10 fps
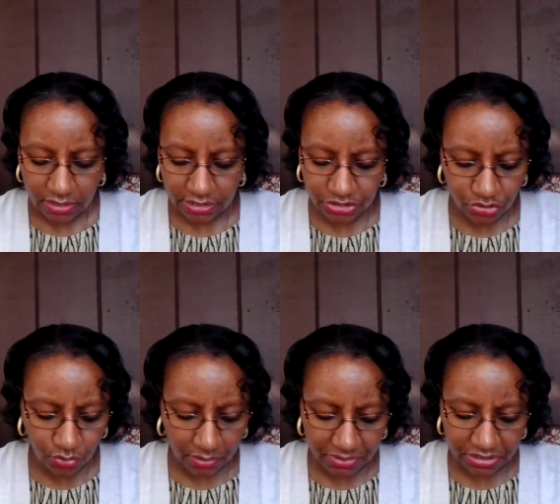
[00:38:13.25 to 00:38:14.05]
that
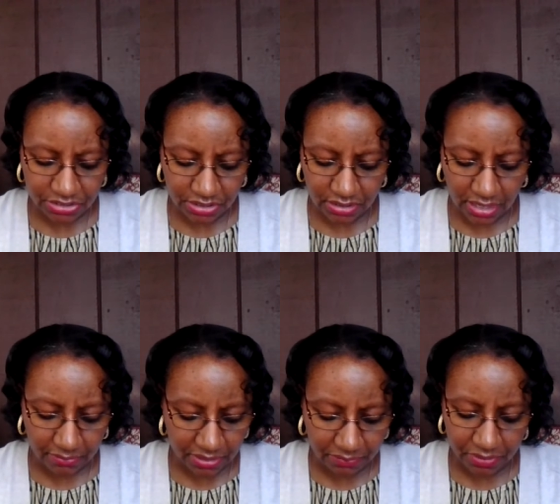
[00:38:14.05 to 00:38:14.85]
you, omniscient,
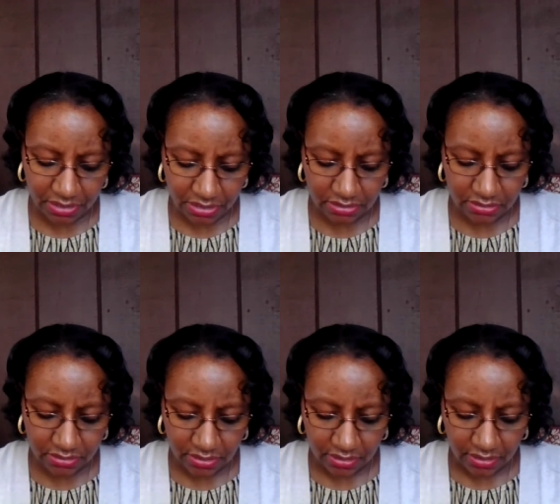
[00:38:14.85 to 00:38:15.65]
omnipotent,
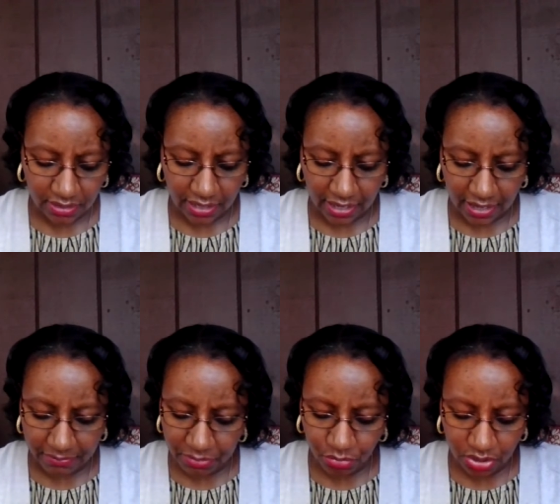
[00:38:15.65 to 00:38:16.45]

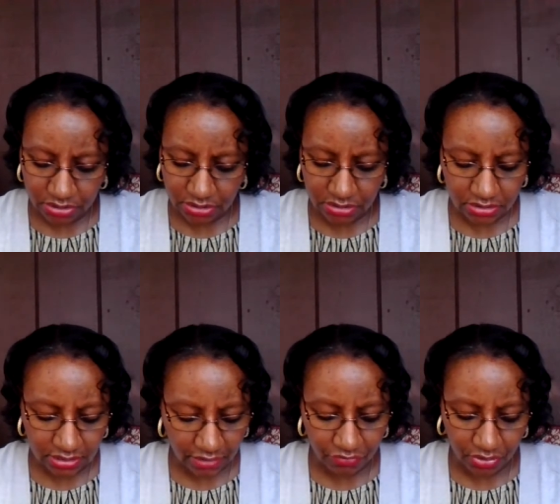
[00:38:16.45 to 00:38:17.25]
omnipresent,
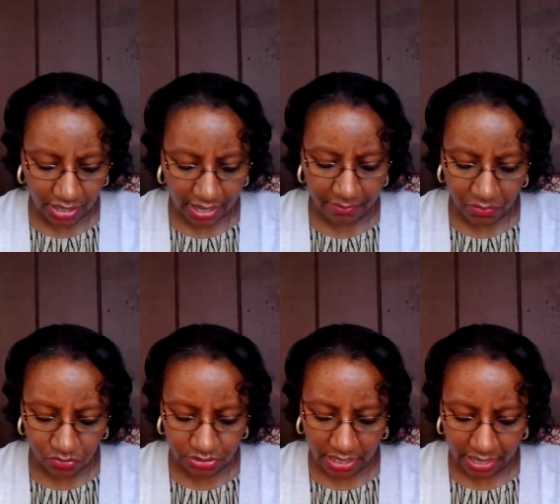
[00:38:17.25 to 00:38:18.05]
sovereign God,
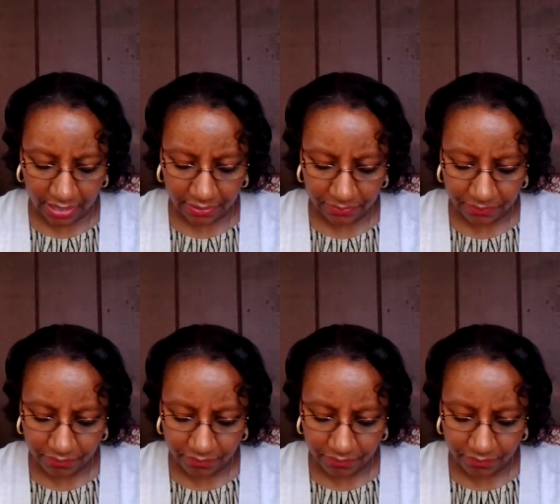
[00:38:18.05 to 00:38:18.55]
most high,